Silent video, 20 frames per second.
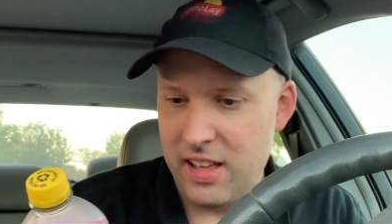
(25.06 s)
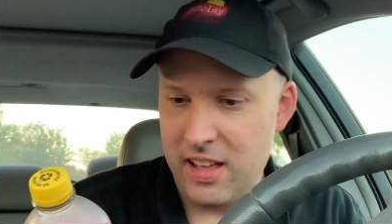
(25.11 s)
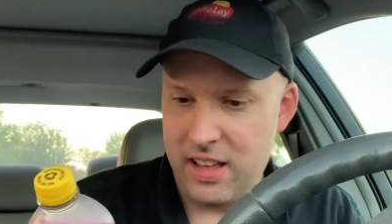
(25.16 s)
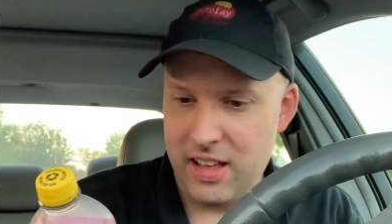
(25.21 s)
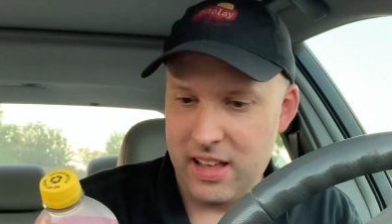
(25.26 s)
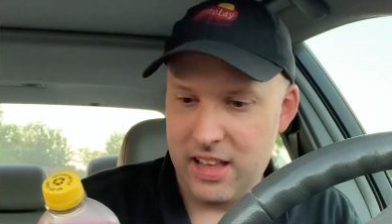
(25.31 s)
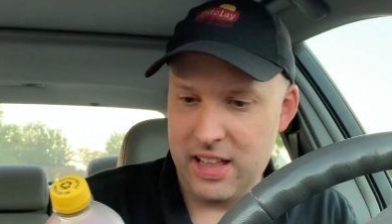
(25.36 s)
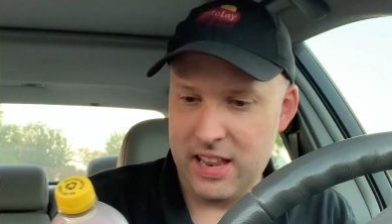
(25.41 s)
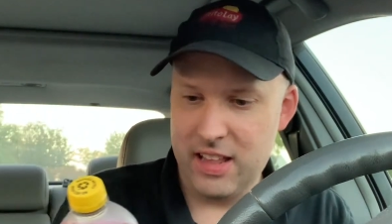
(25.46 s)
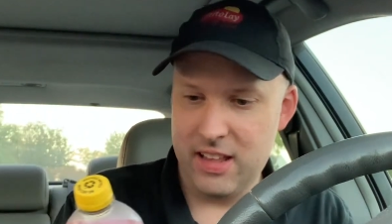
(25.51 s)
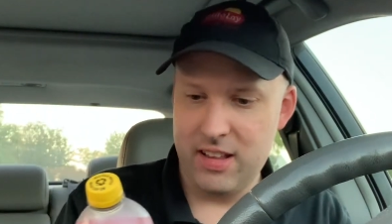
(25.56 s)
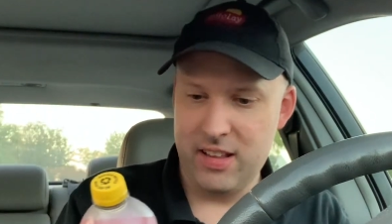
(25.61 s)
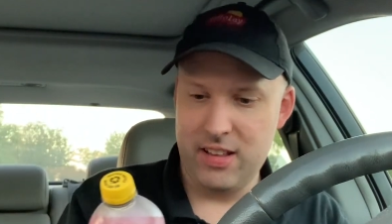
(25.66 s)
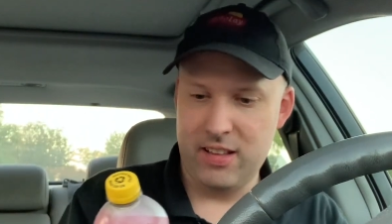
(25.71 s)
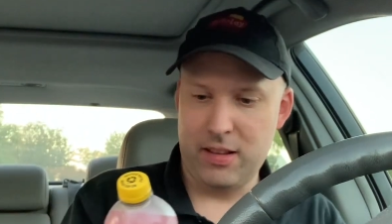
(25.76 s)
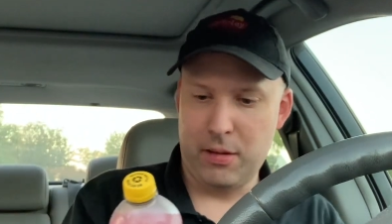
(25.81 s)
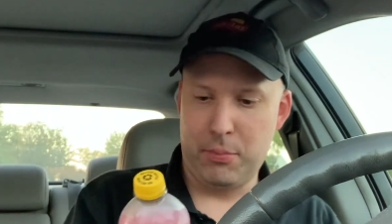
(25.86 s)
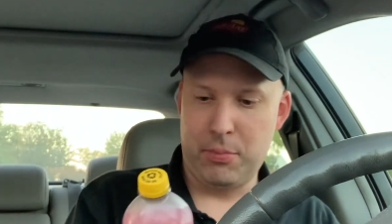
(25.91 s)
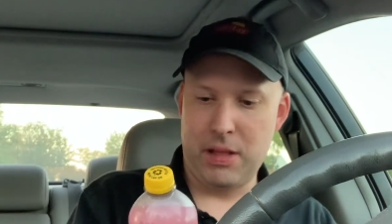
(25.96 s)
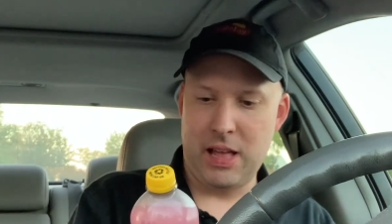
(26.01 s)
It
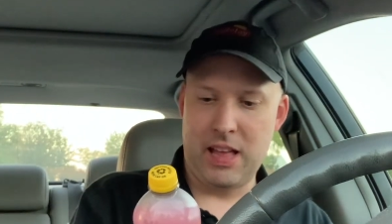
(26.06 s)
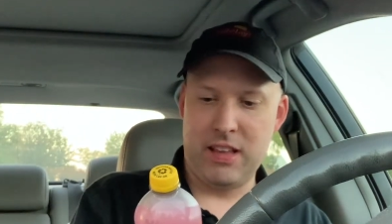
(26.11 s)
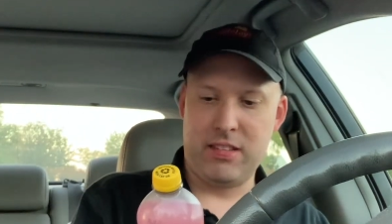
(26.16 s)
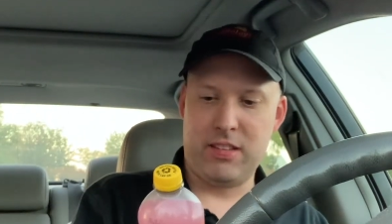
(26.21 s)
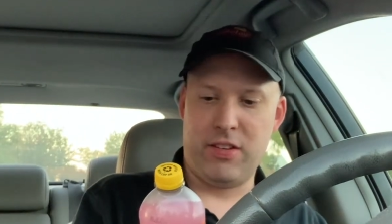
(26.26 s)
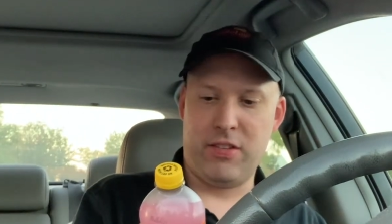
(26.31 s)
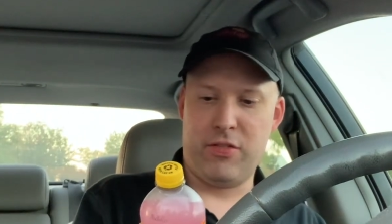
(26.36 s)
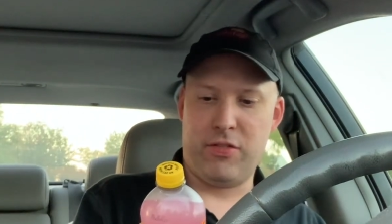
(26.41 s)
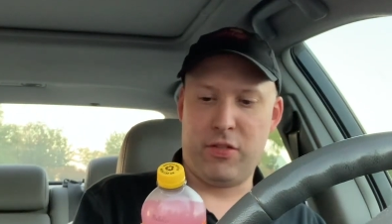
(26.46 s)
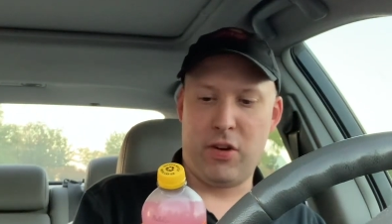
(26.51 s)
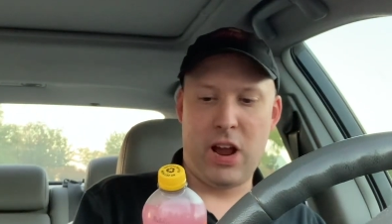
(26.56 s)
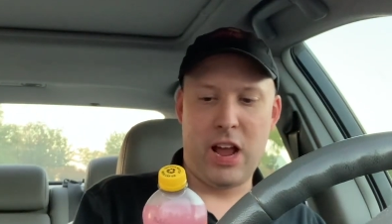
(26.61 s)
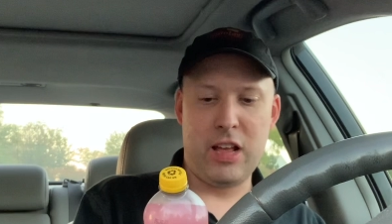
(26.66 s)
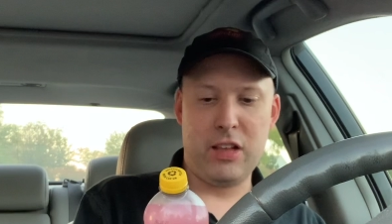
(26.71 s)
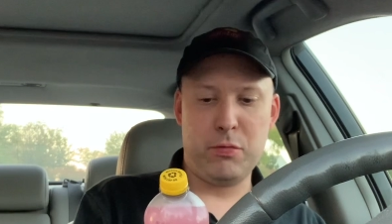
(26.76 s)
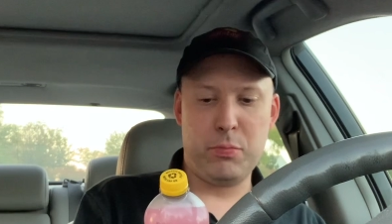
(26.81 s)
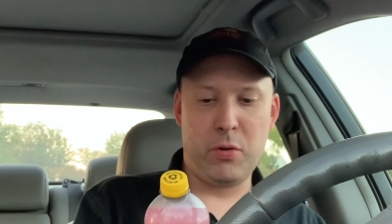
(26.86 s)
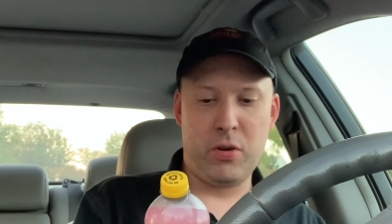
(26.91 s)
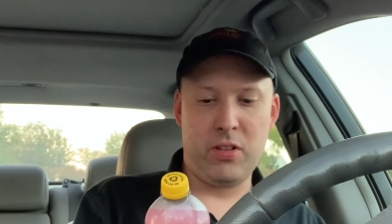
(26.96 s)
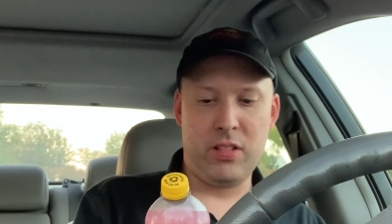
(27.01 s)
is a blast of
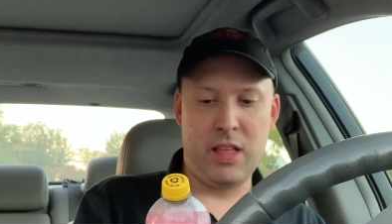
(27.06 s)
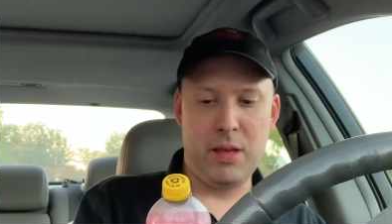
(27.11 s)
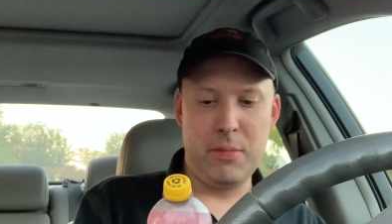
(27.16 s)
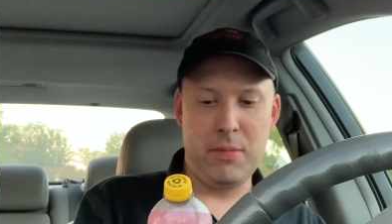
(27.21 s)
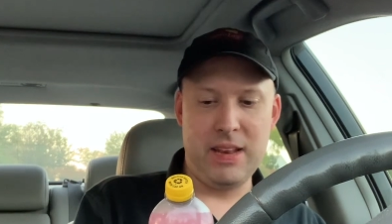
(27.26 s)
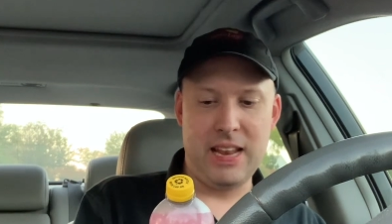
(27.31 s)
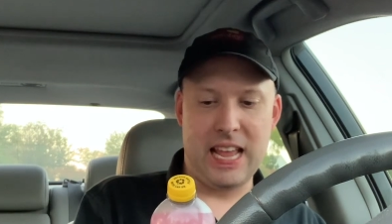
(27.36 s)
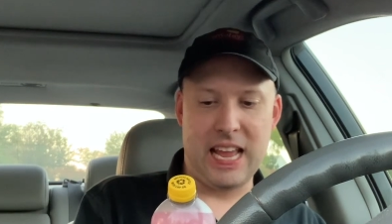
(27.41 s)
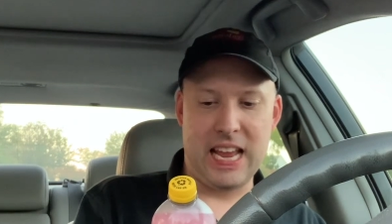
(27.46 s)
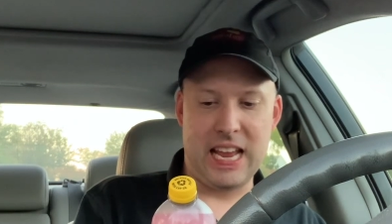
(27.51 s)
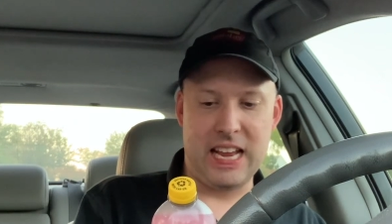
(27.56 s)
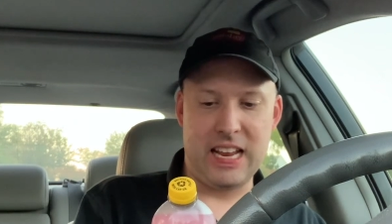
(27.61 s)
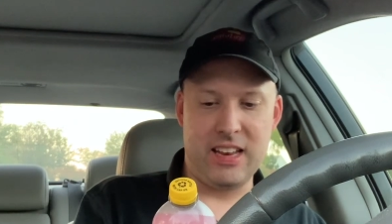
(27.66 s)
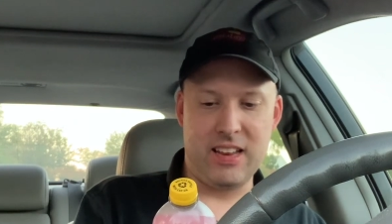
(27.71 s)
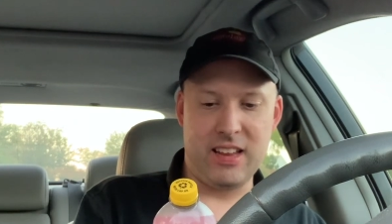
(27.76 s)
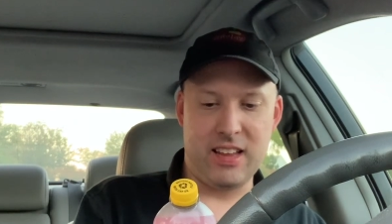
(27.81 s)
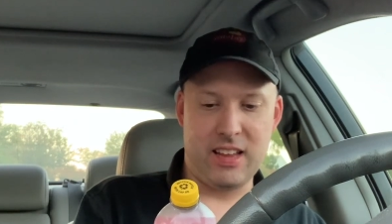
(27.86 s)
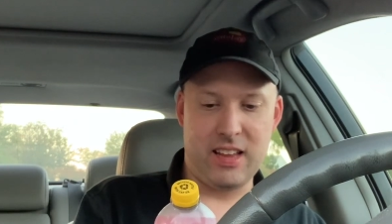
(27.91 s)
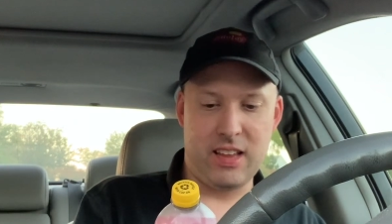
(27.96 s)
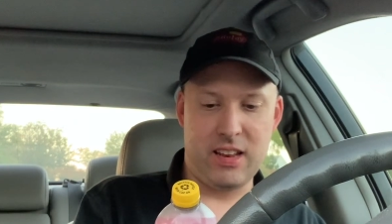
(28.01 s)
raspberry lemonade